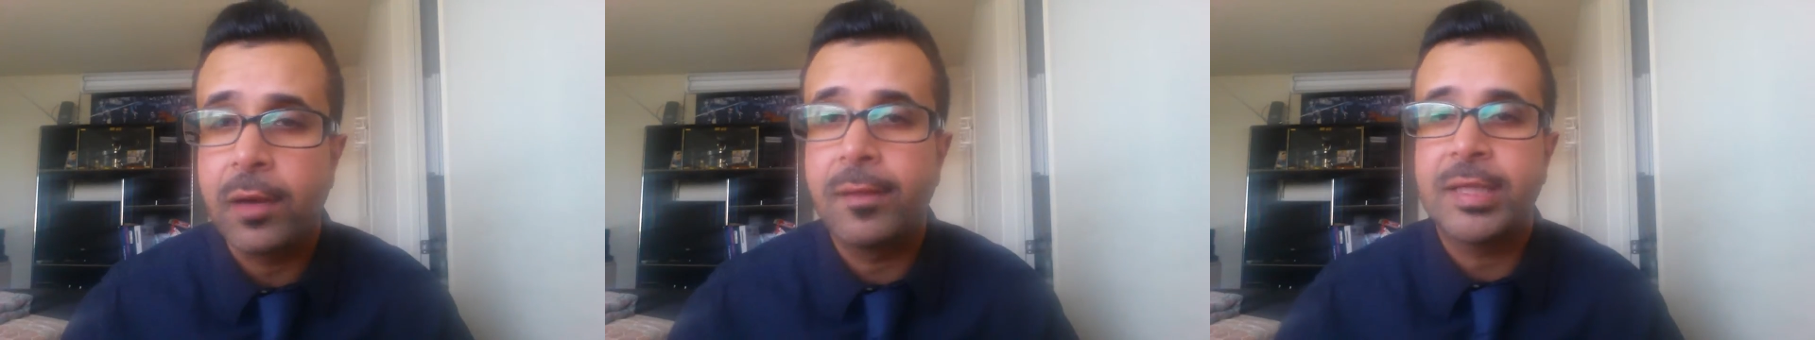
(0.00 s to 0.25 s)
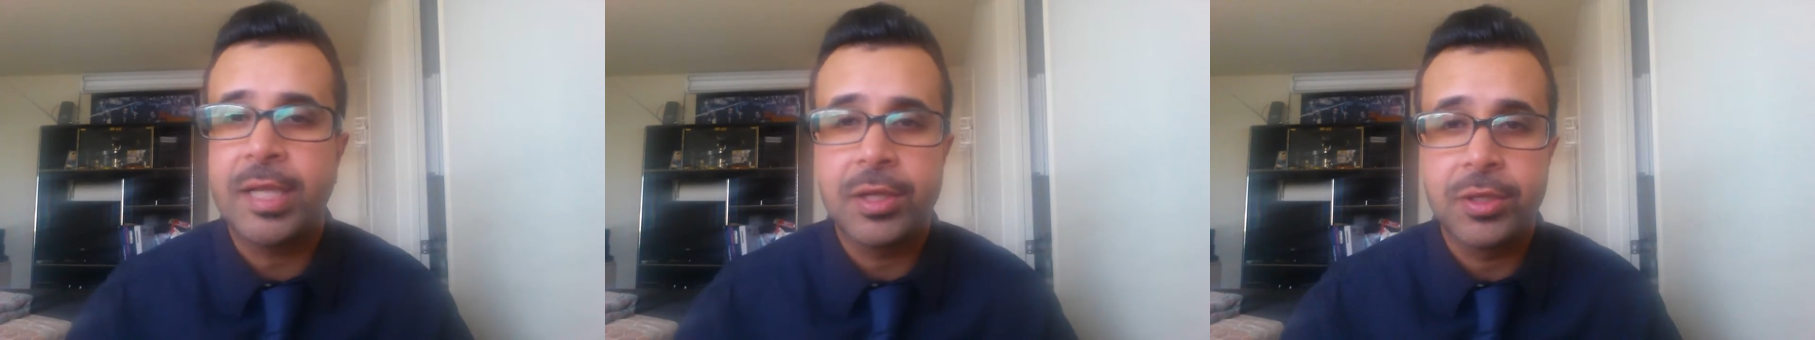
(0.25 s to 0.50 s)

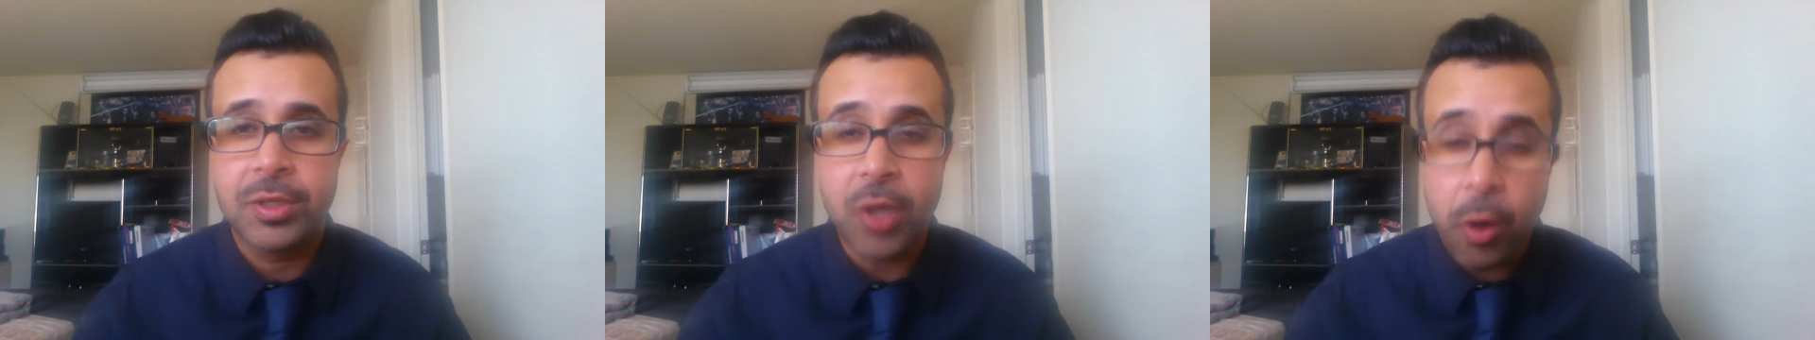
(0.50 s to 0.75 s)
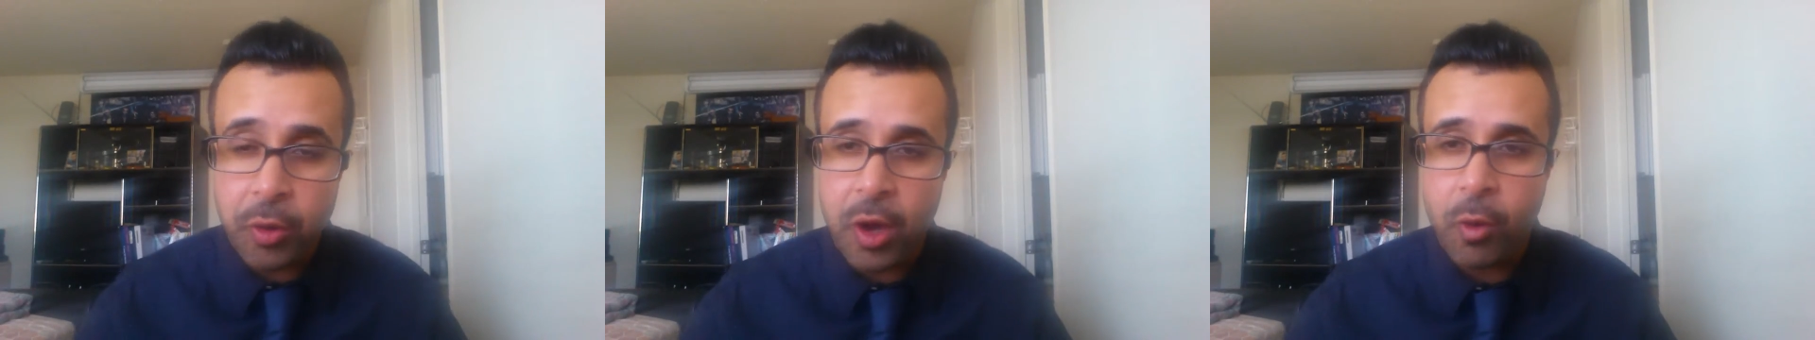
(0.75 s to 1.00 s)
nervous
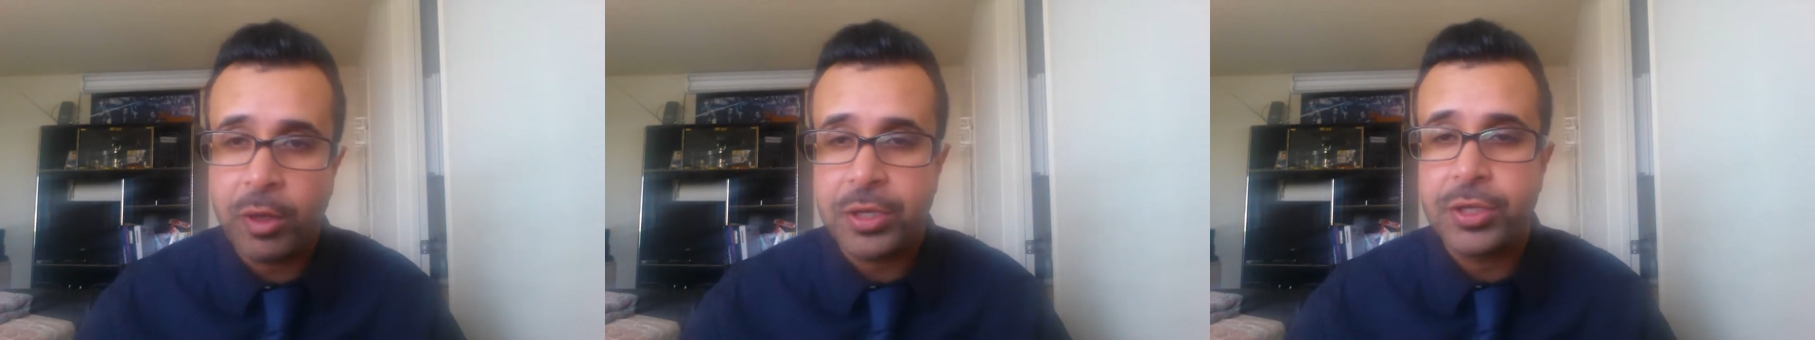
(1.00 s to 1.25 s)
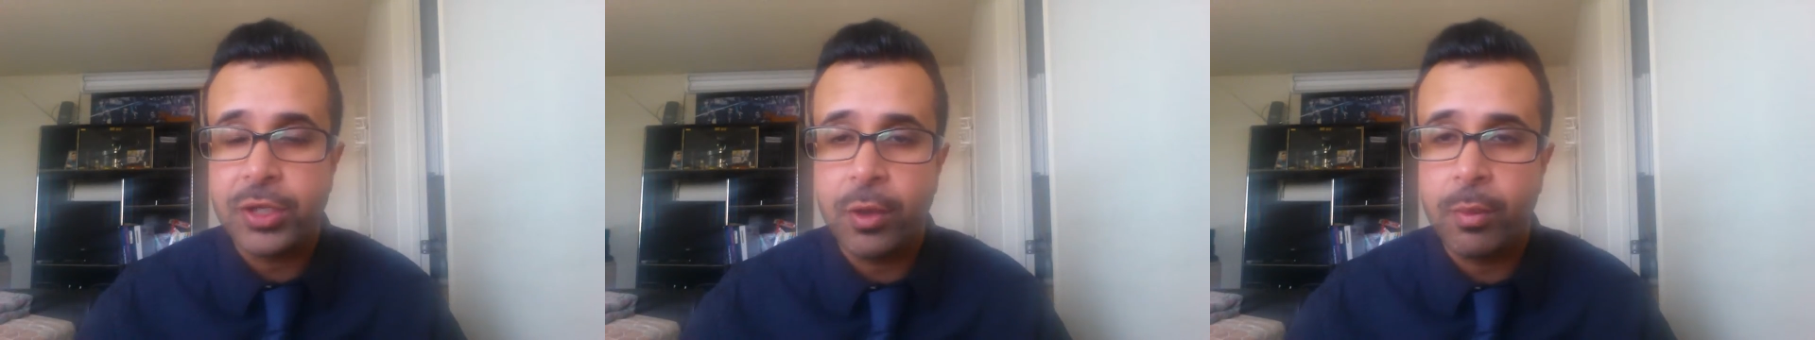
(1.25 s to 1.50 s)
and don't know what
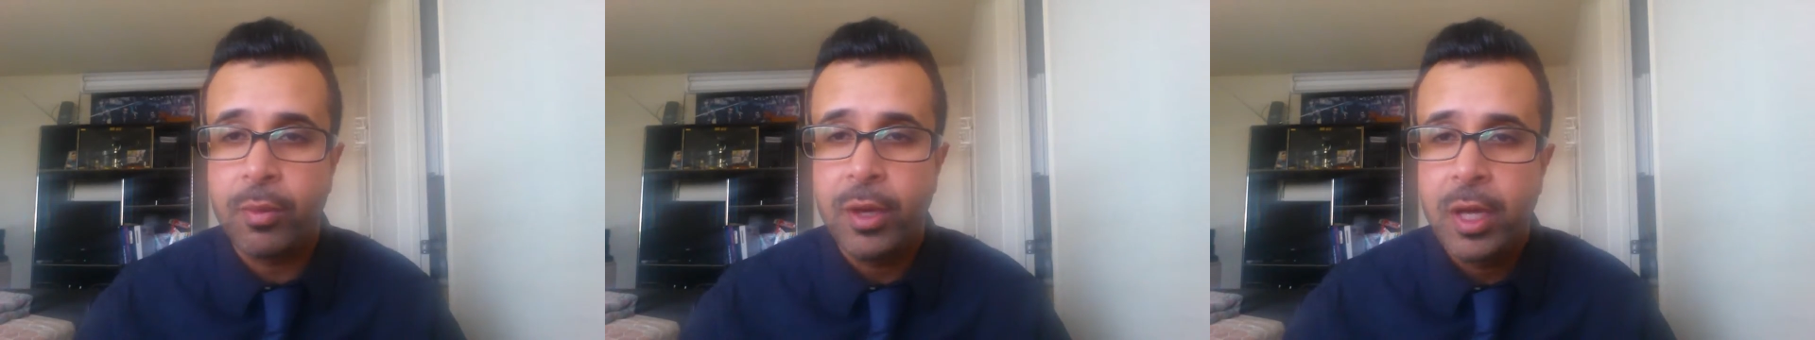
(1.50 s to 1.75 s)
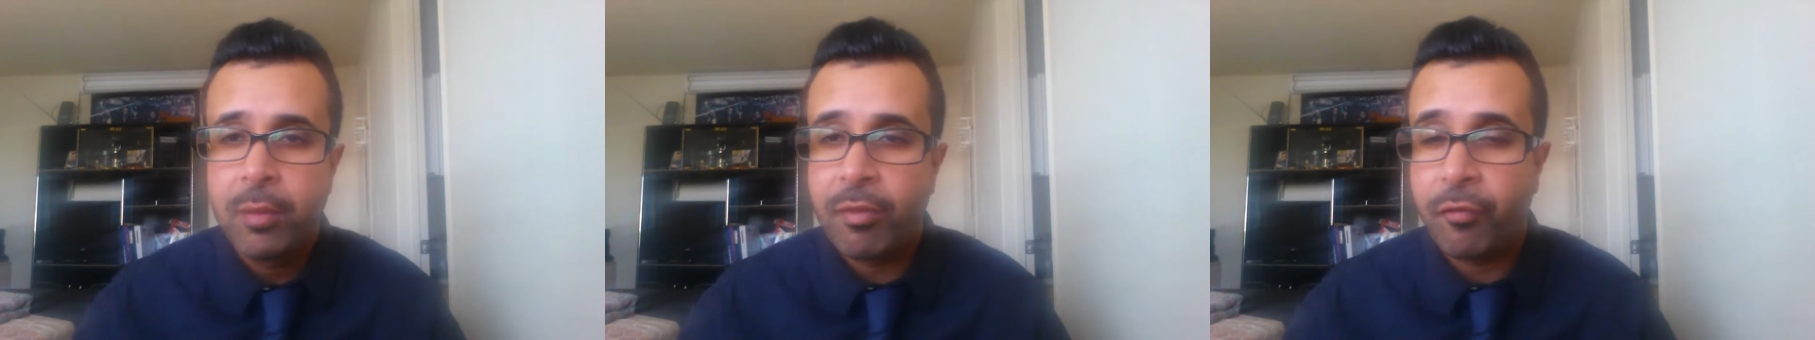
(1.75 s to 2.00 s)
to do
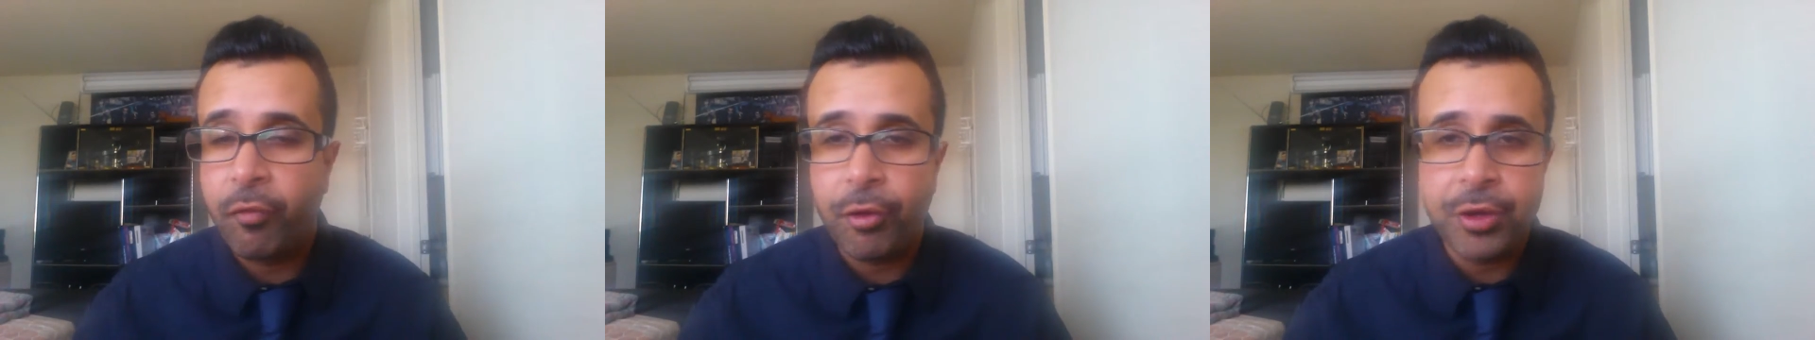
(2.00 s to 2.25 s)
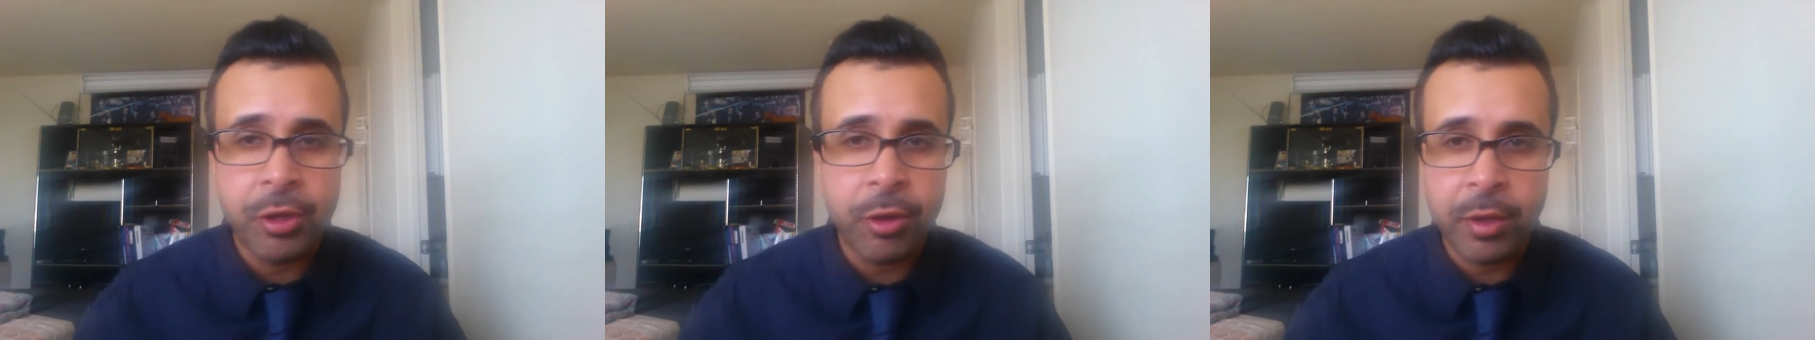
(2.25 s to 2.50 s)

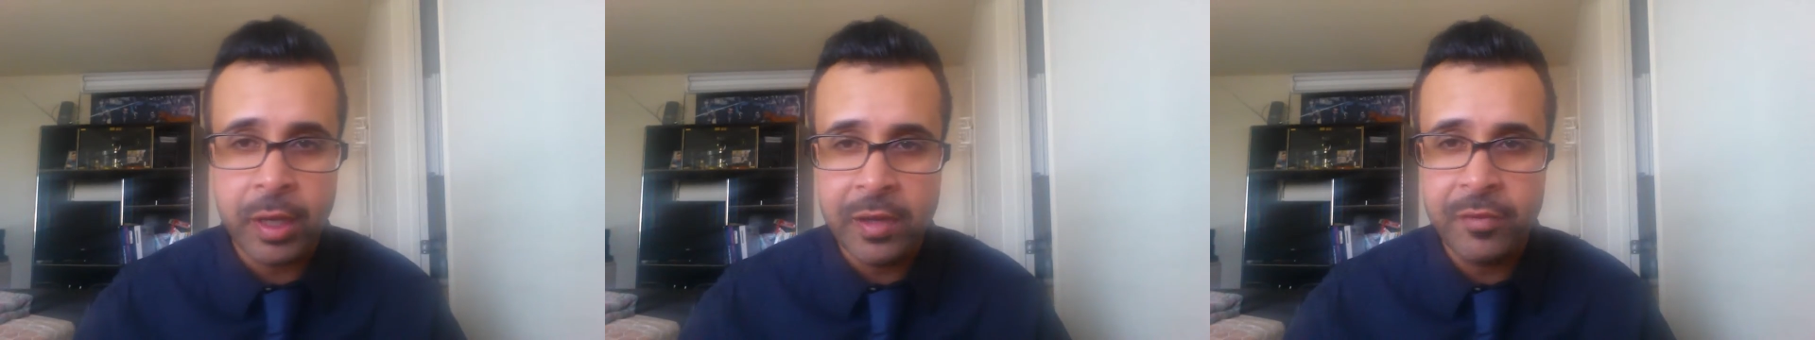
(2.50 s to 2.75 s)
before you go to